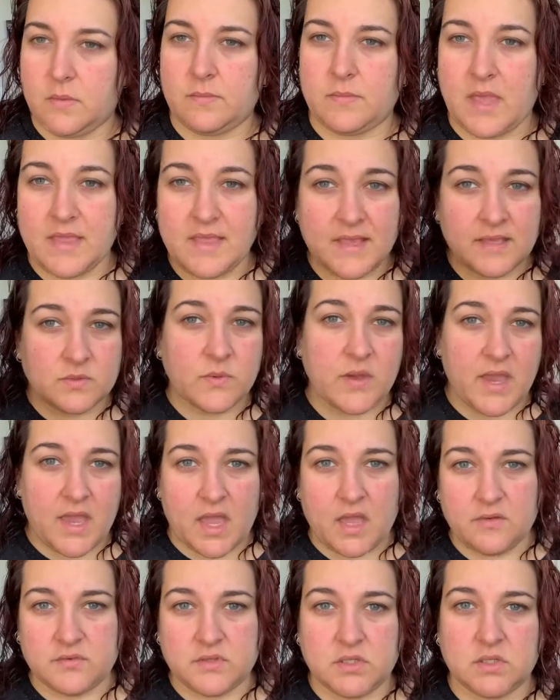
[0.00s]
And that's why I
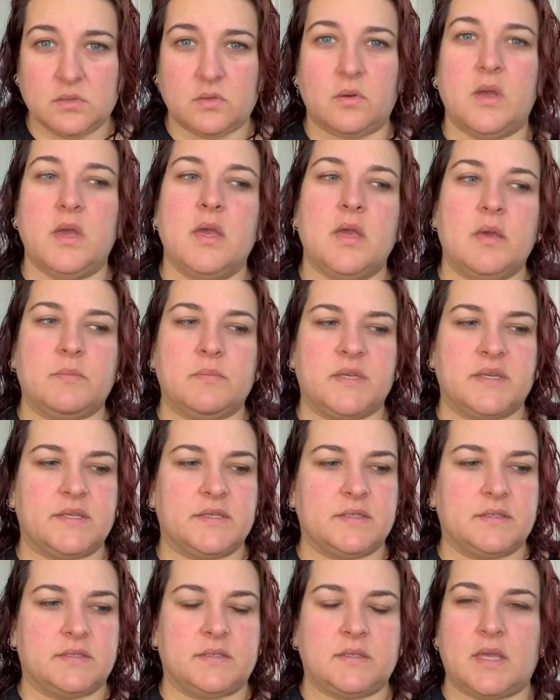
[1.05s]
have two,
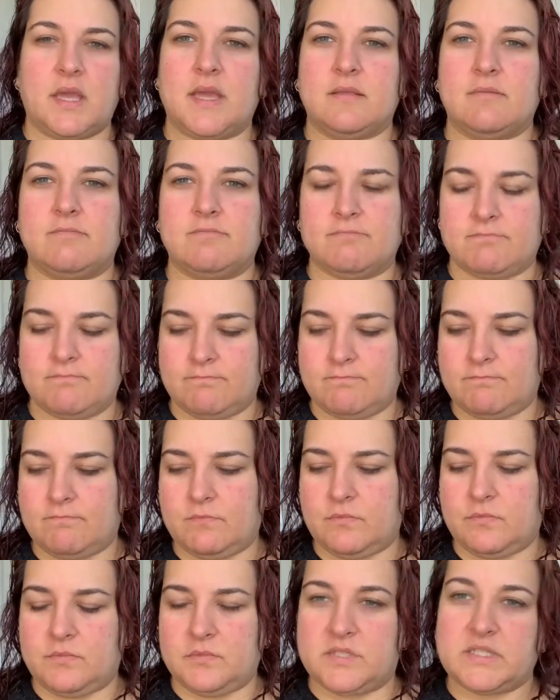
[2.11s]
because, and
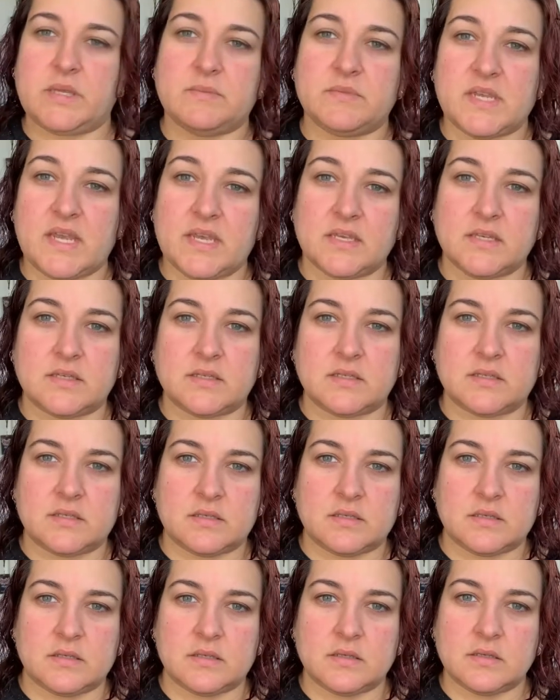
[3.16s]
some
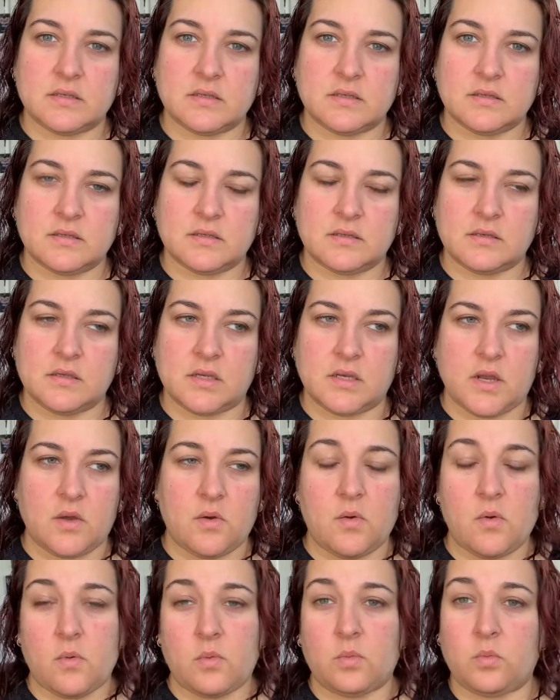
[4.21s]
days, you
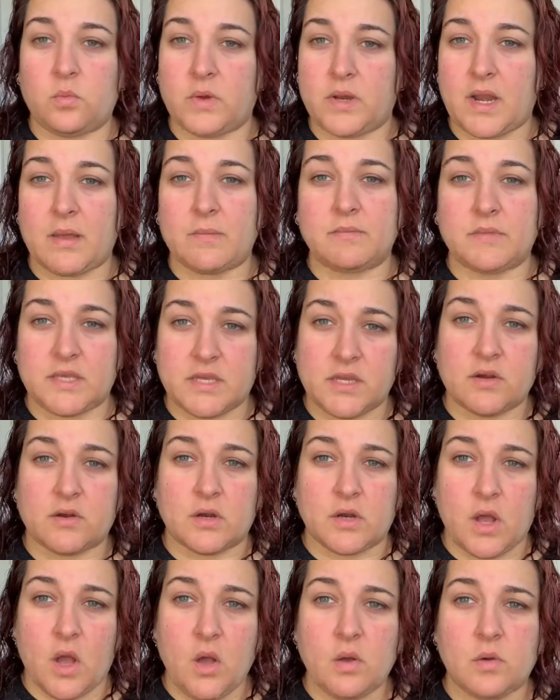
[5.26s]
know, when I'm here
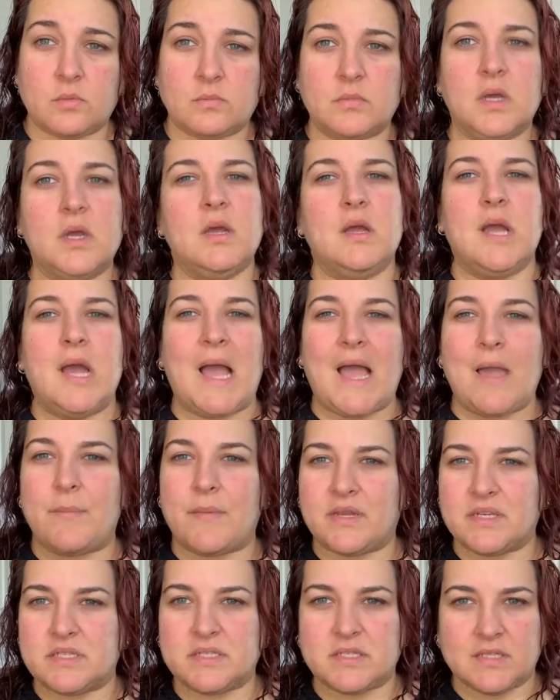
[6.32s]
at home, I
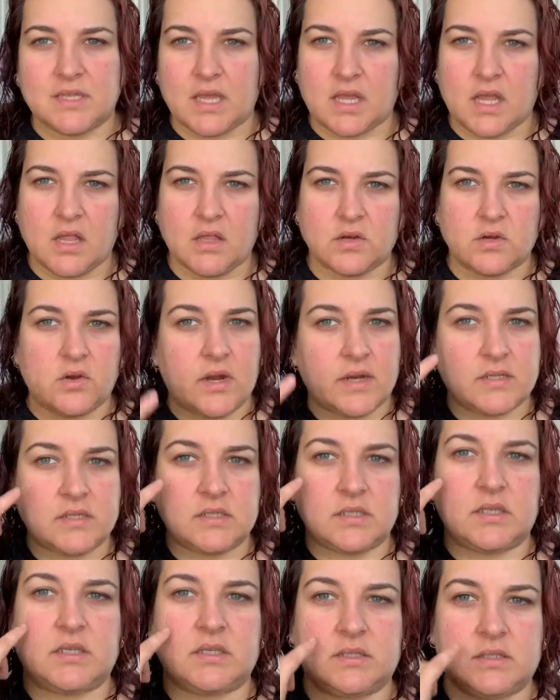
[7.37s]
might just need that color
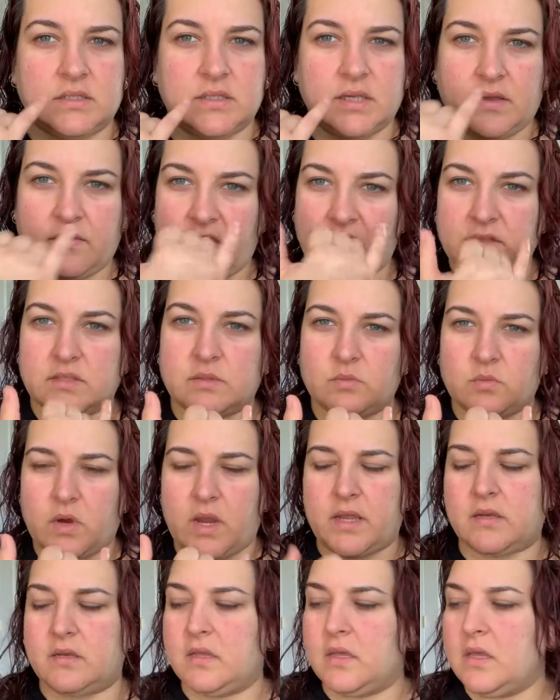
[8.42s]
correcting because you see I've got some
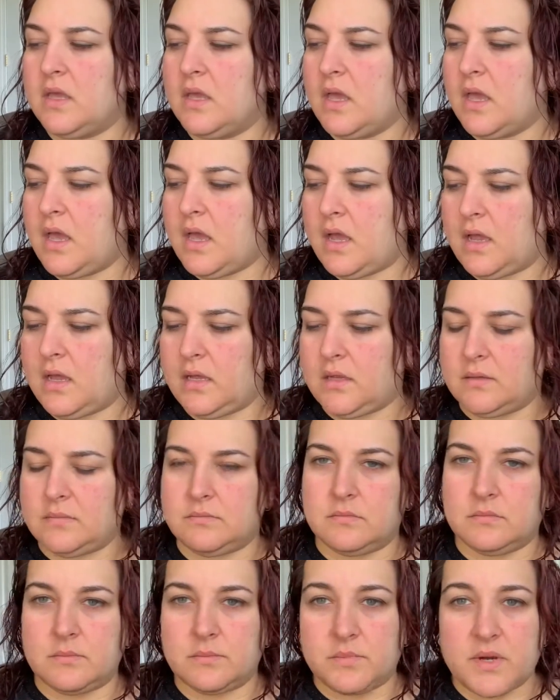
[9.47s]
red.
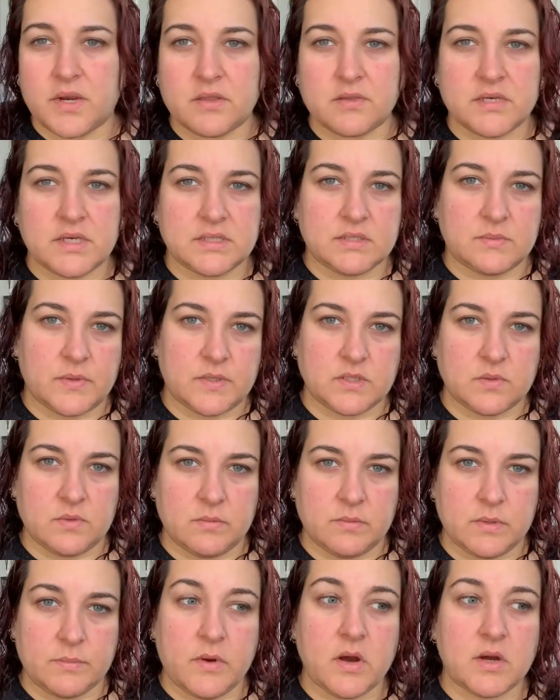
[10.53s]
But other days, especially when
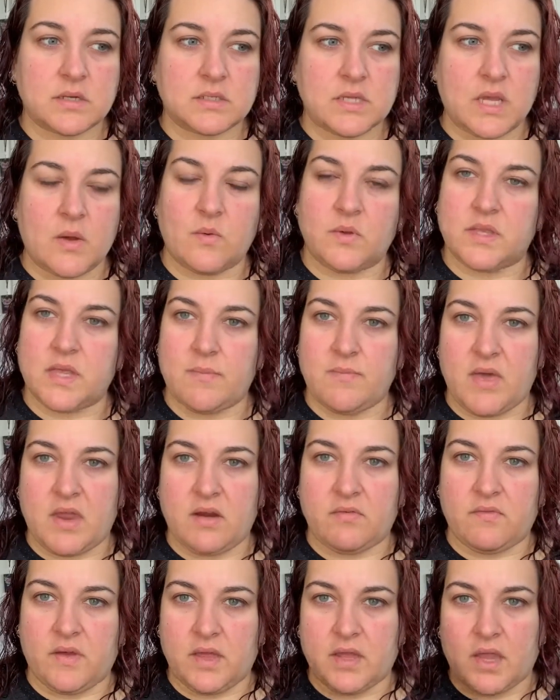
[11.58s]
I'm in the parks, I want that
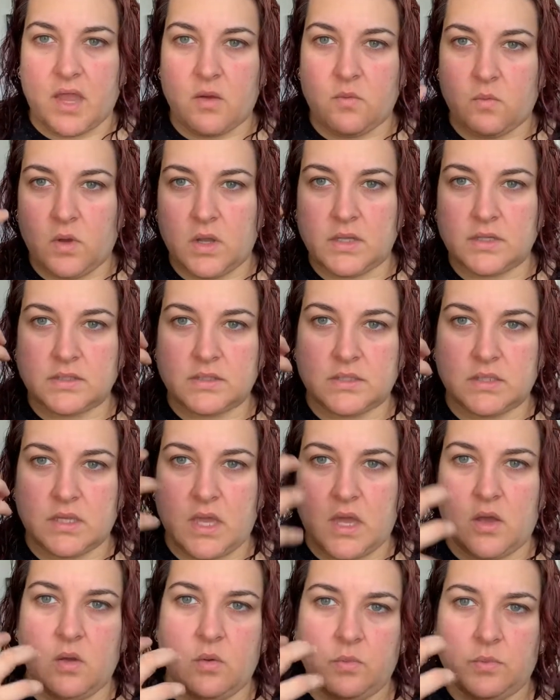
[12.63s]
mattifying. I want to
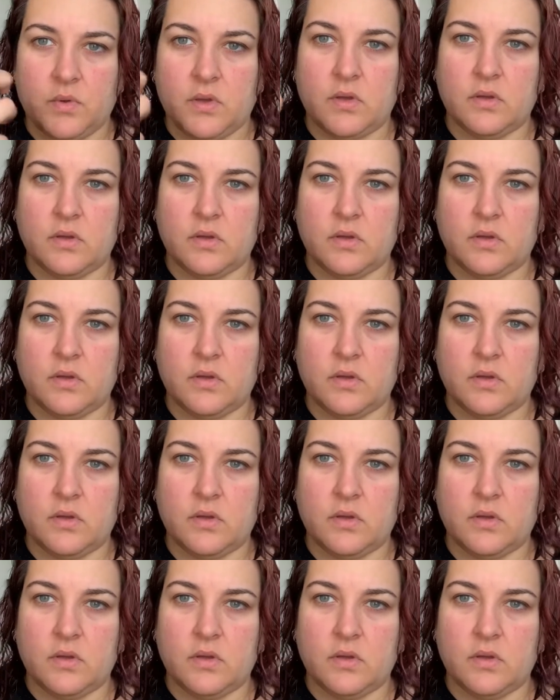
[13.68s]
help